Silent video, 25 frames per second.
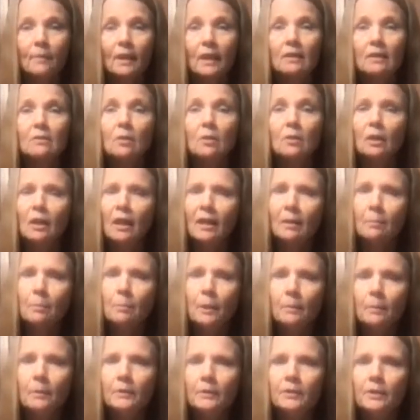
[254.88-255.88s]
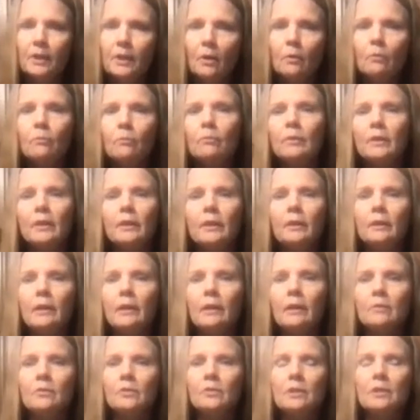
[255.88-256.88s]
So a lot of people don't really
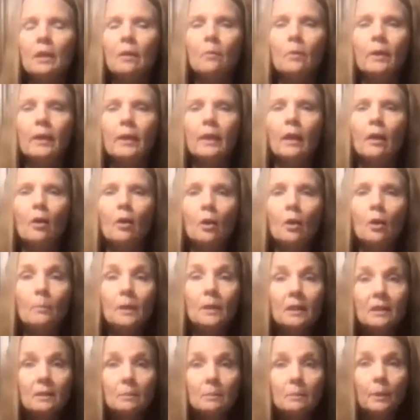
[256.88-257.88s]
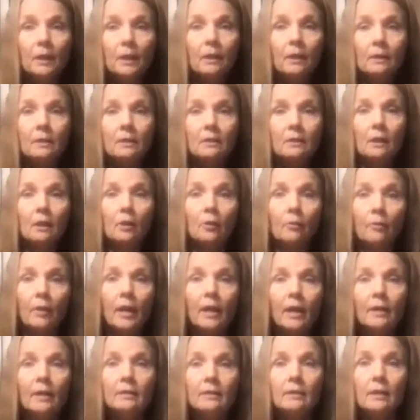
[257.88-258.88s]
understand what carob is, but it's a
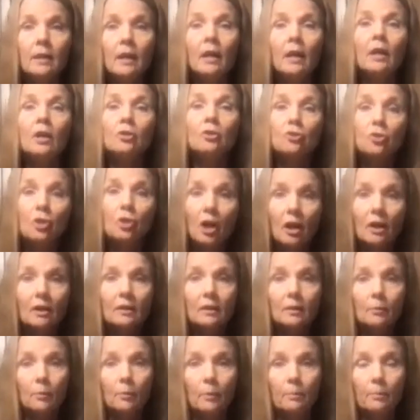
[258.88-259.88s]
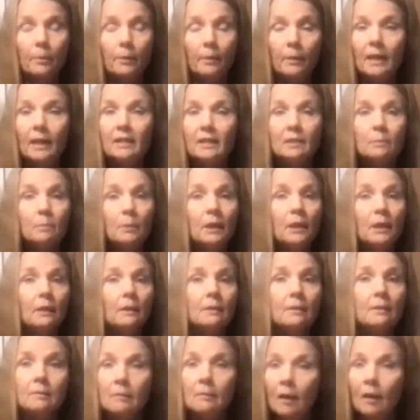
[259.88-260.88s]
great chocolate replacement.
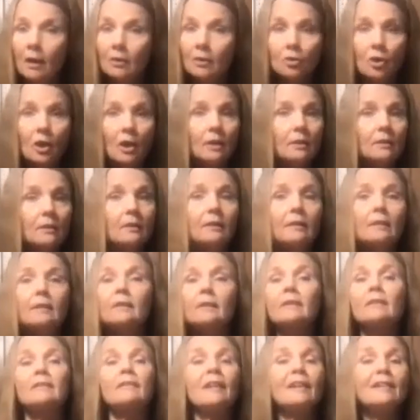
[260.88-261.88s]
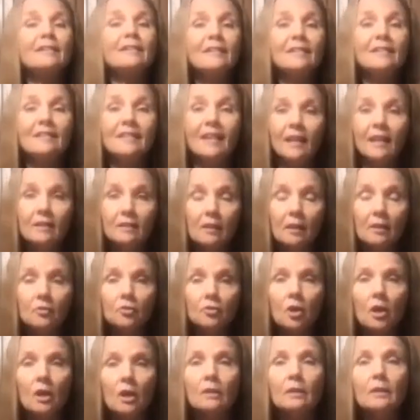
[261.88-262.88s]
It's not chocolate. It doesn't taste like
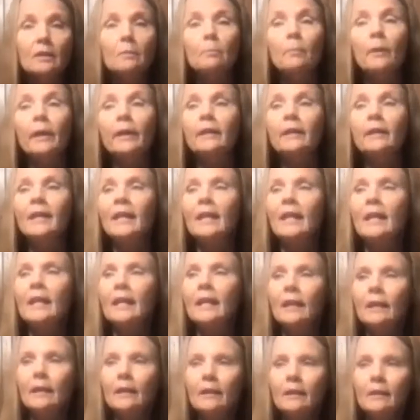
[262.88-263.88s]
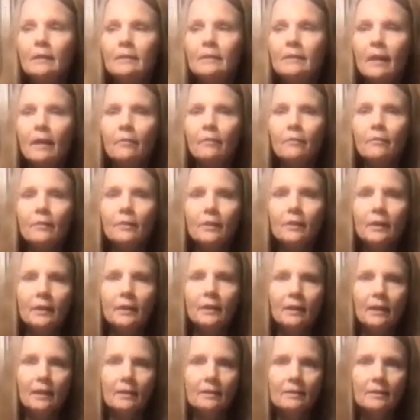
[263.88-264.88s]
chocolate, but it definitely
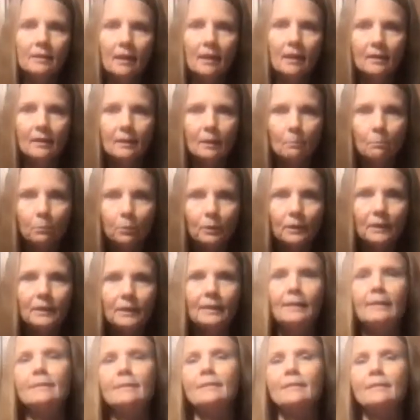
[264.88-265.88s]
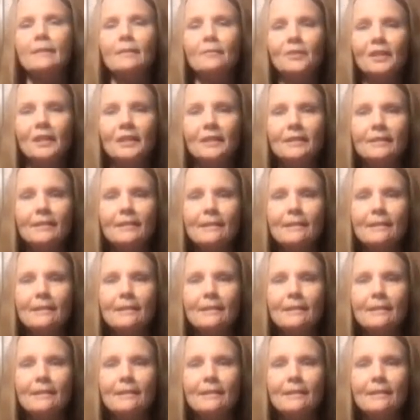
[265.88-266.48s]
can take the place of it.